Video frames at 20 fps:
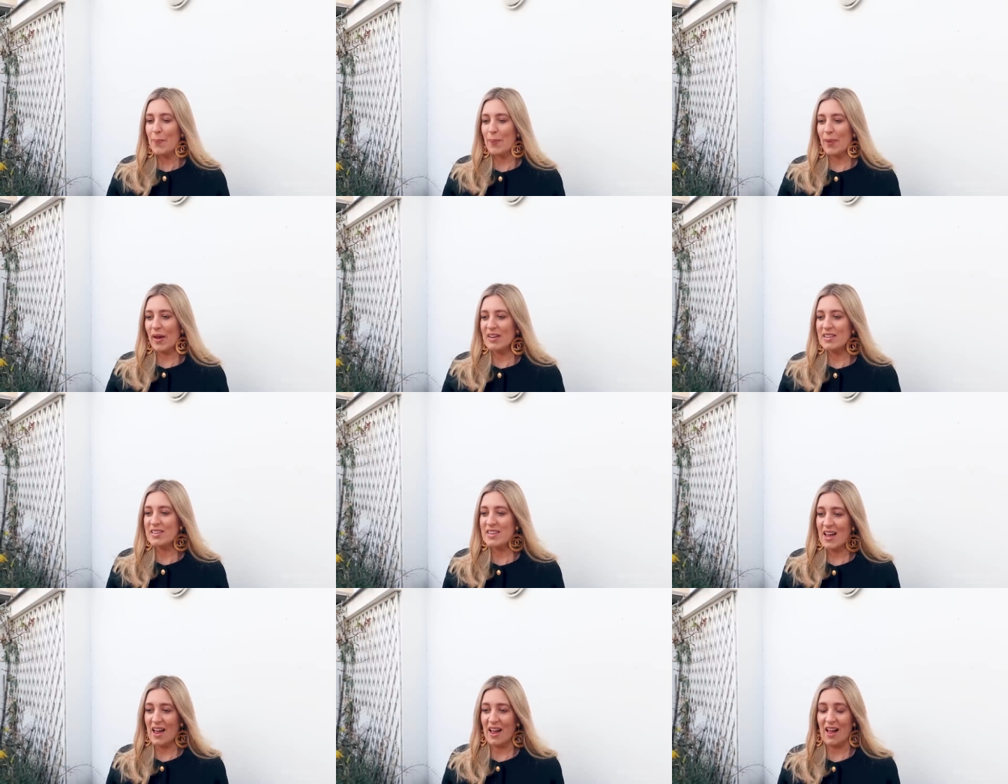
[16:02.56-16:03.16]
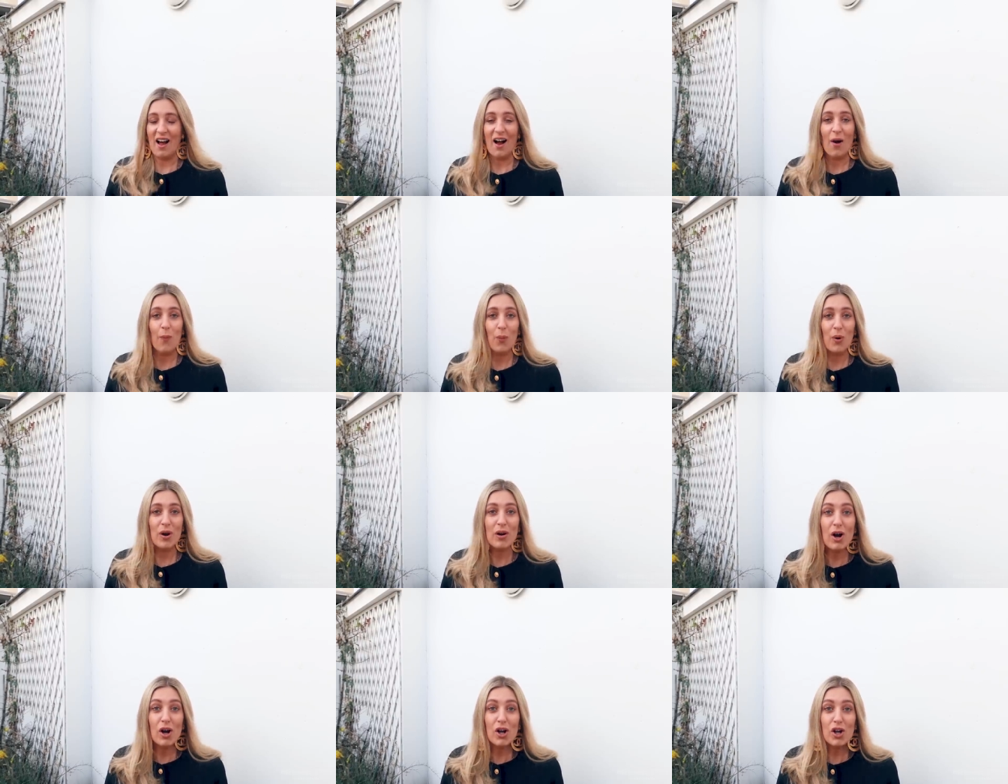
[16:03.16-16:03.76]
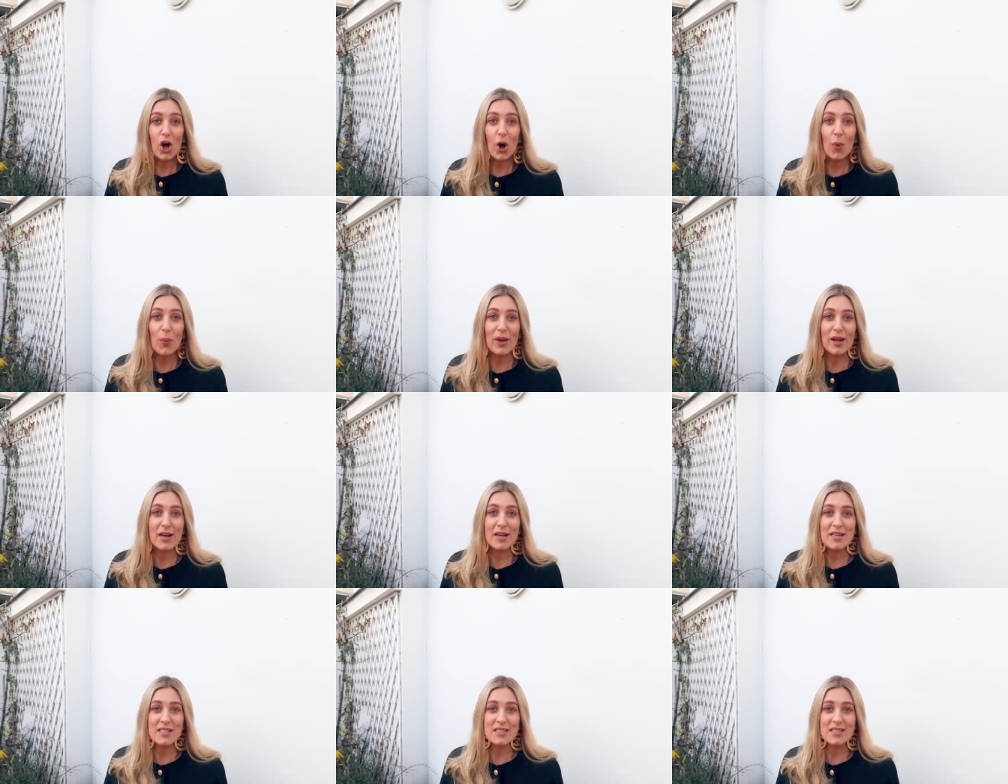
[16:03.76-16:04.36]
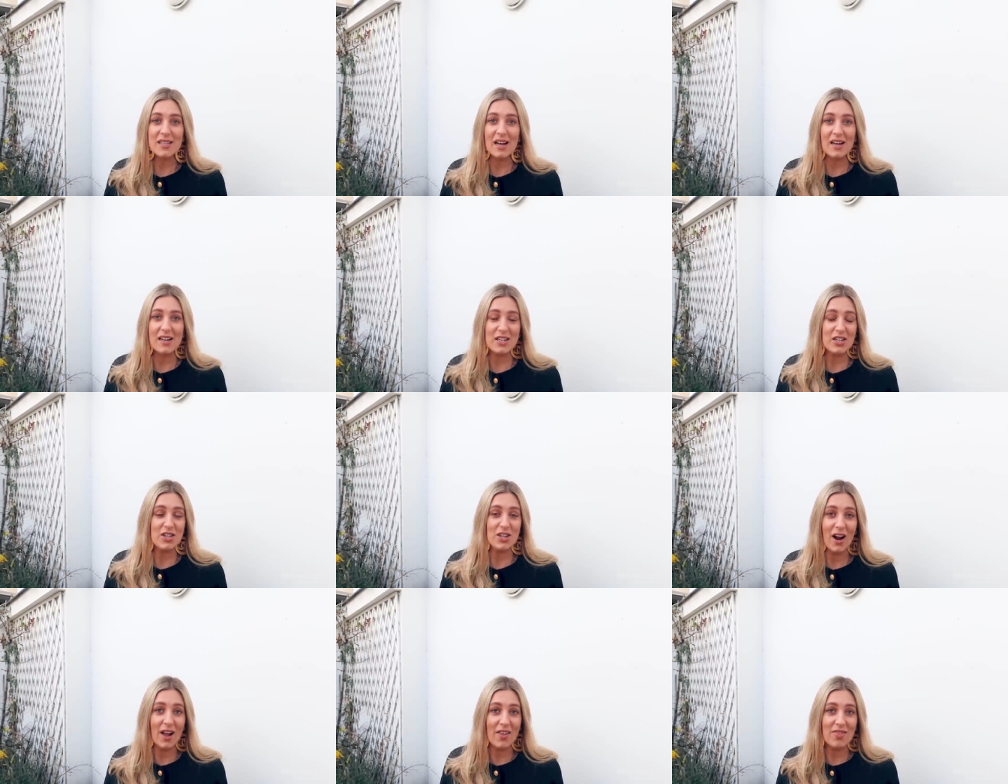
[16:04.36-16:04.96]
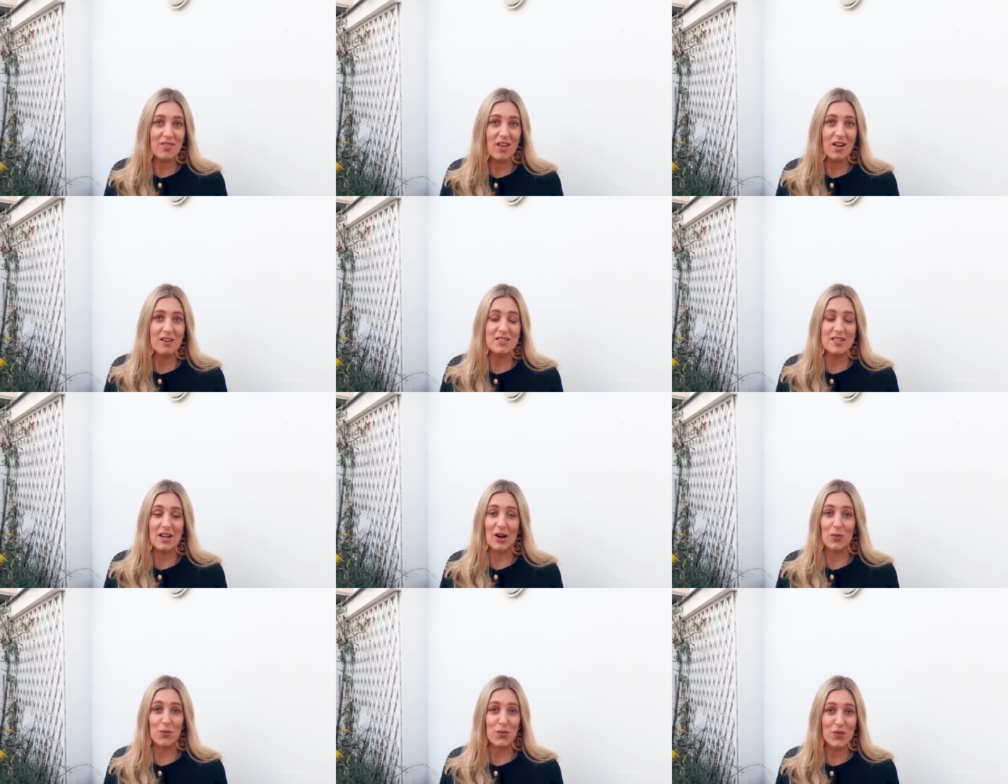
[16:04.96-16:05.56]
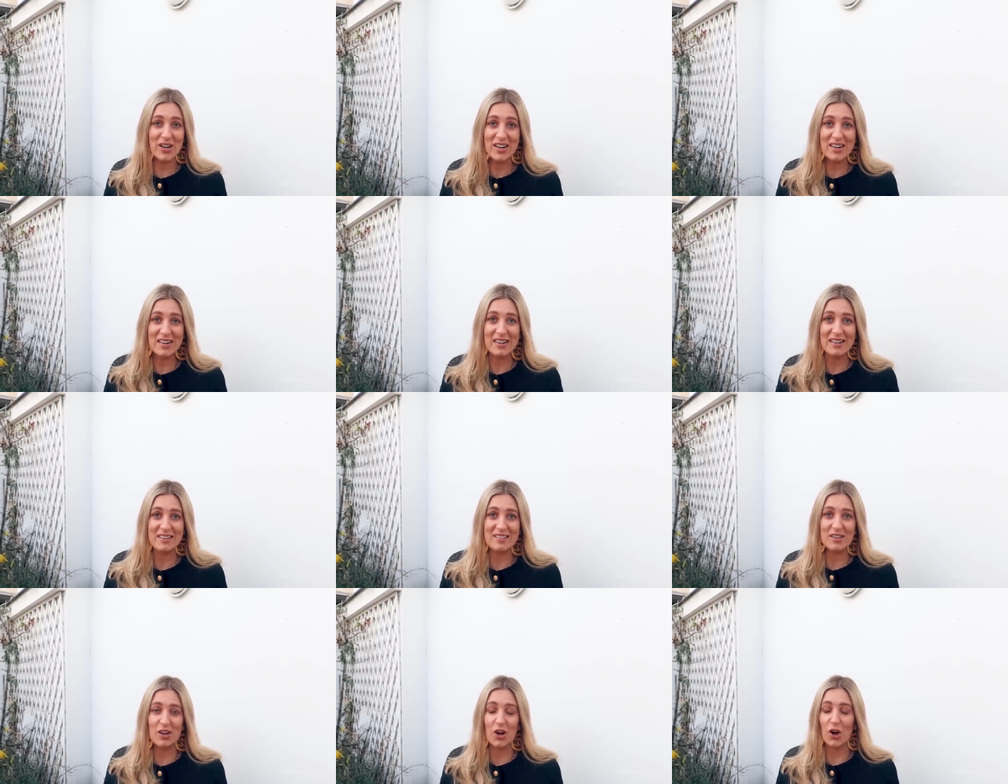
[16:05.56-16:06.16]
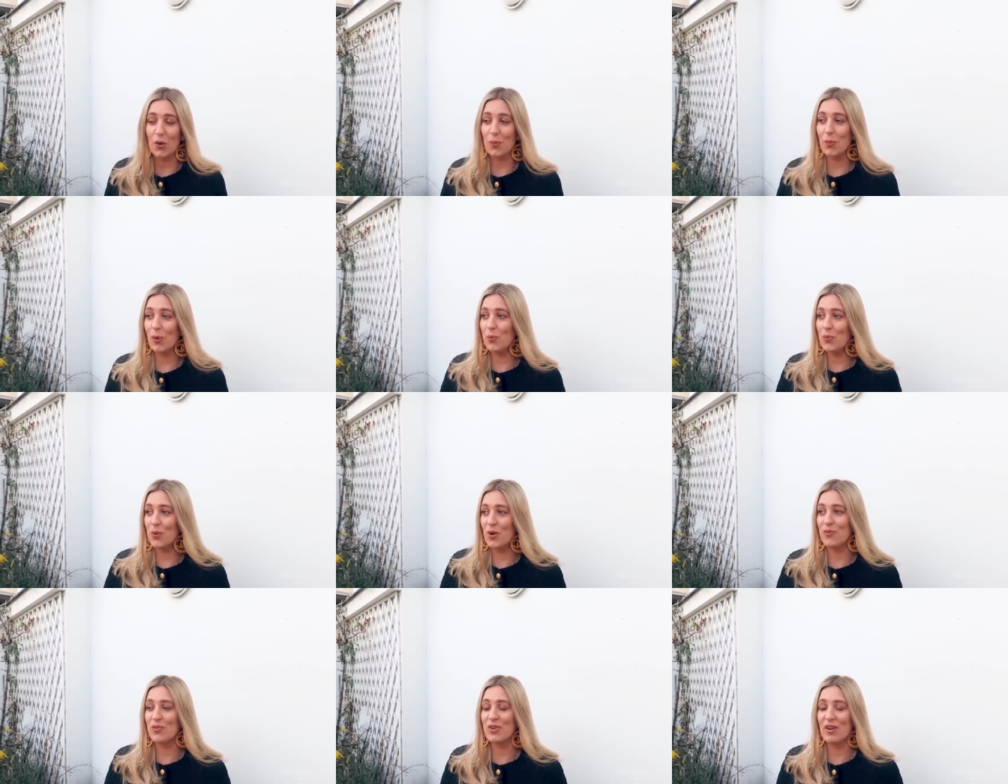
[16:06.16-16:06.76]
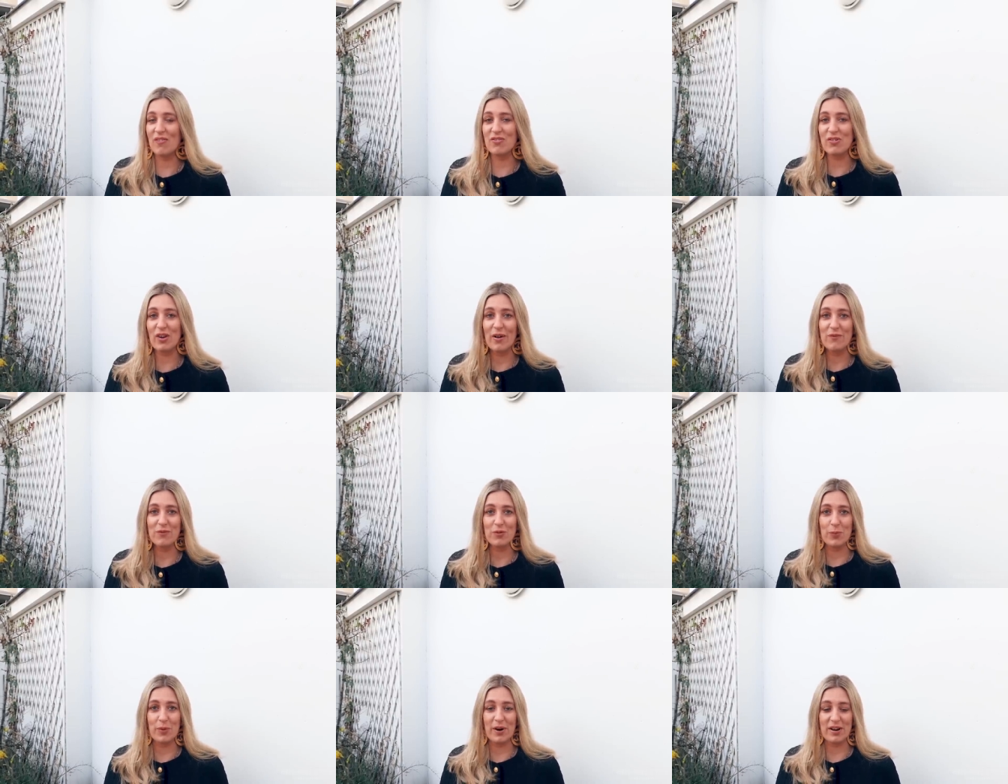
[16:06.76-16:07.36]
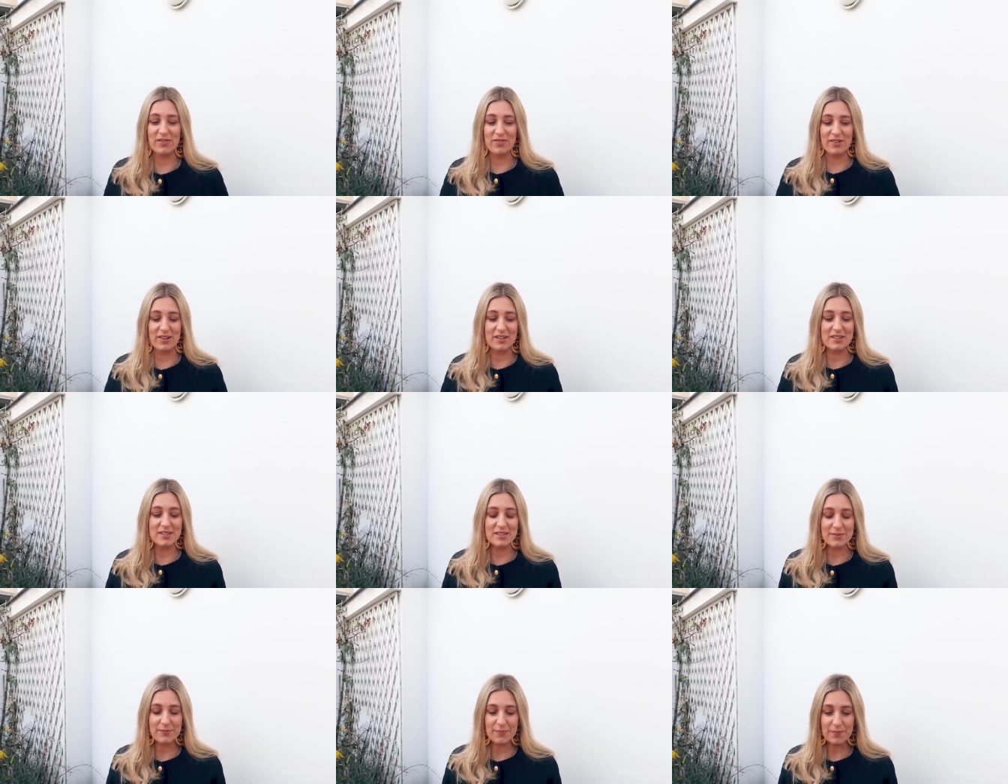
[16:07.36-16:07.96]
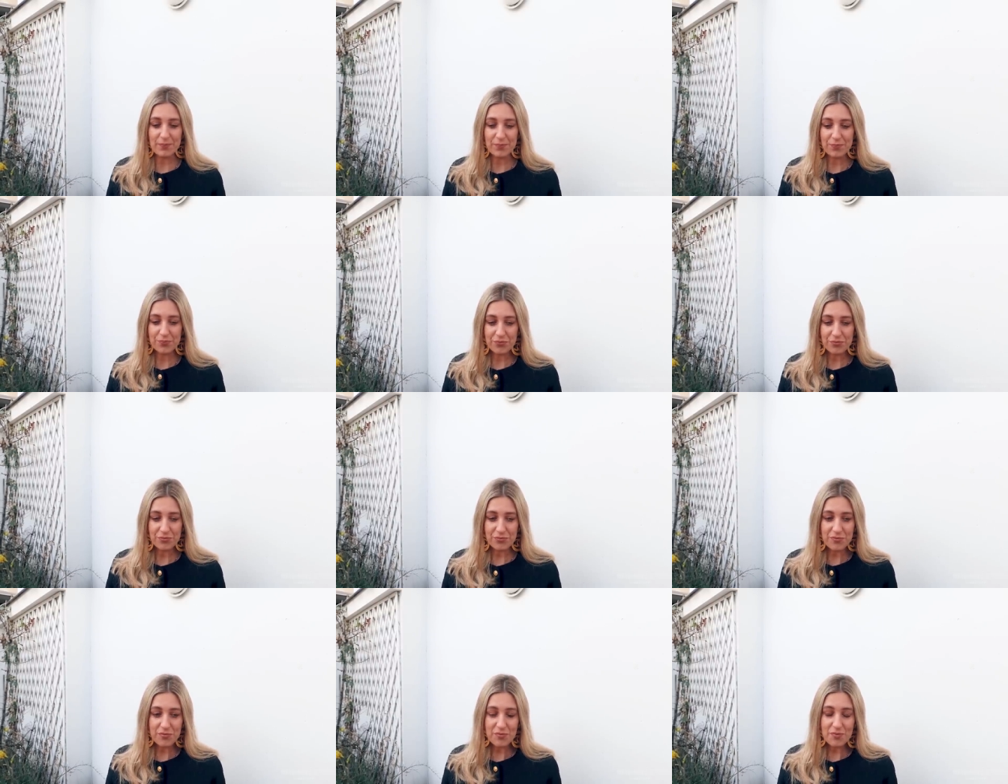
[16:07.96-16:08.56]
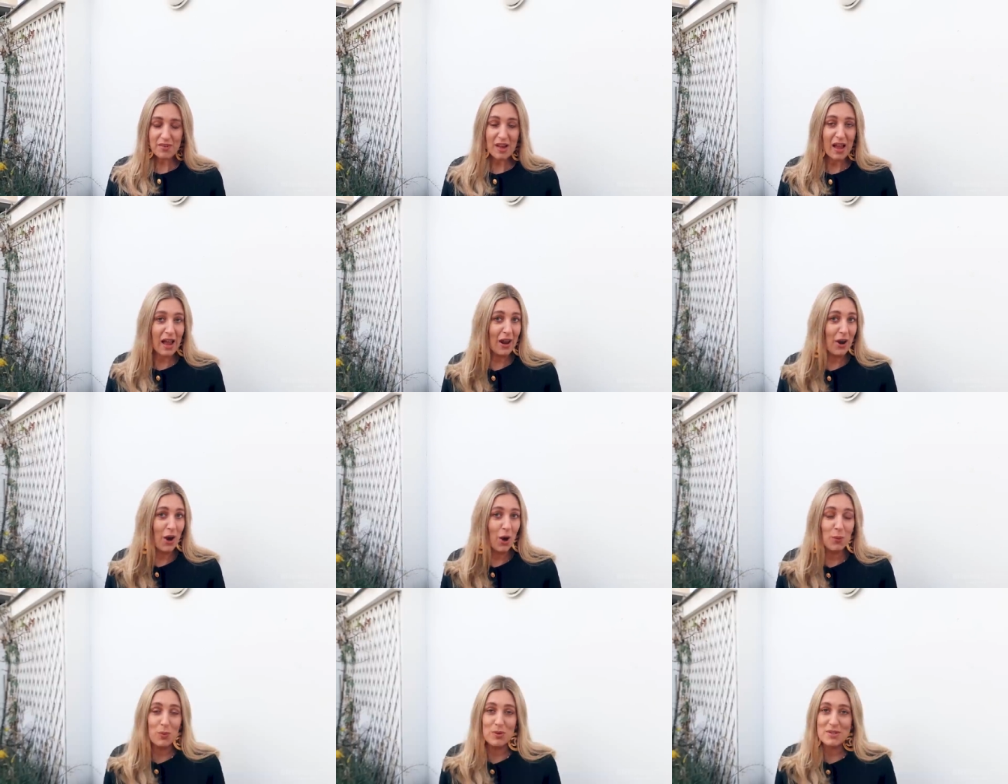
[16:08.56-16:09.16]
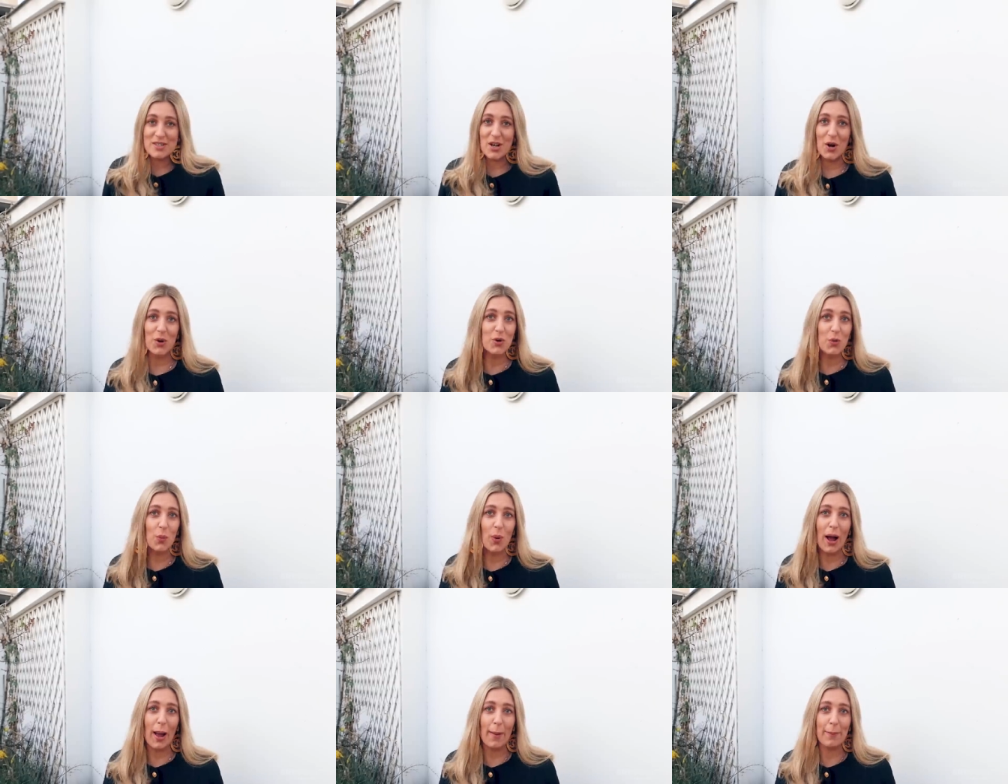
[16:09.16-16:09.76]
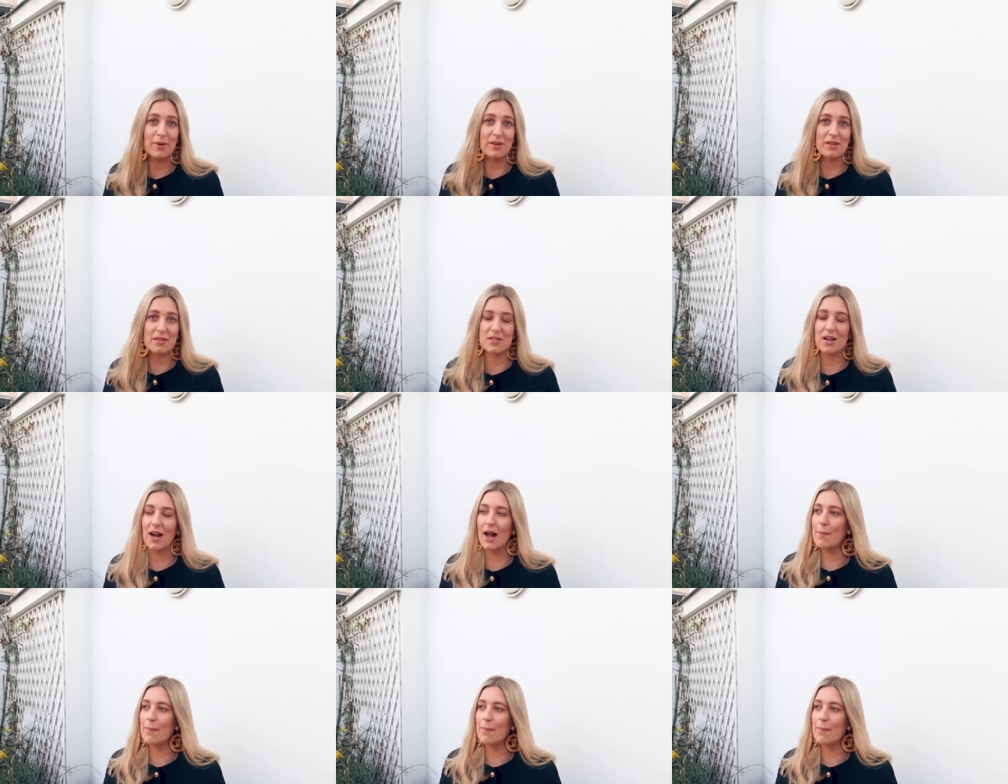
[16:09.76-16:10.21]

But yeah, where I'm going, it's like 9:30, I really need to go. Probably won't have time for breakfast. And I will tell you what happens.